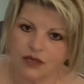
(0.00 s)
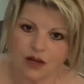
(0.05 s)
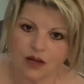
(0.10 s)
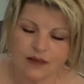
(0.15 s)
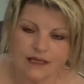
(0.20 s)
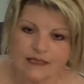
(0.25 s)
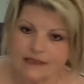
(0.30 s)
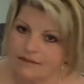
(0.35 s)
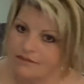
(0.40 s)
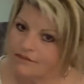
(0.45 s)
know,
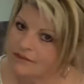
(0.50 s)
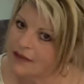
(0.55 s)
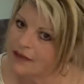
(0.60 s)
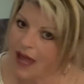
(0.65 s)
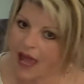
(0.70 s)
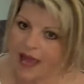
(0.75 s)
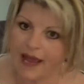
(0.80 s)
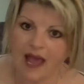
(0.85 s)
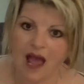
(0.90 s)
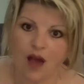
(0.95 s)
just
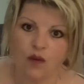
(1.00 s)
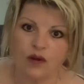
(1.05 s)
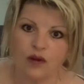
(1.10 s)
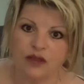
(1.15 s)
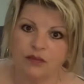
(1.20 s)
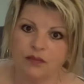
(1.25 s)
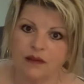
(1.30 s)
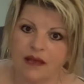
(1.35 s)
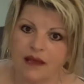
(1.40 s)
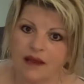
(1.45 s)
hang out
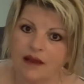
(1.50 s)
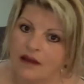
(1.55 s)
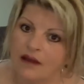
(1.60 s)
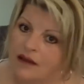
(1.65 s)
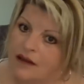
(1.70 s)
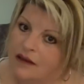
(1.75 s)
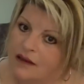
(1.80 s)
with me,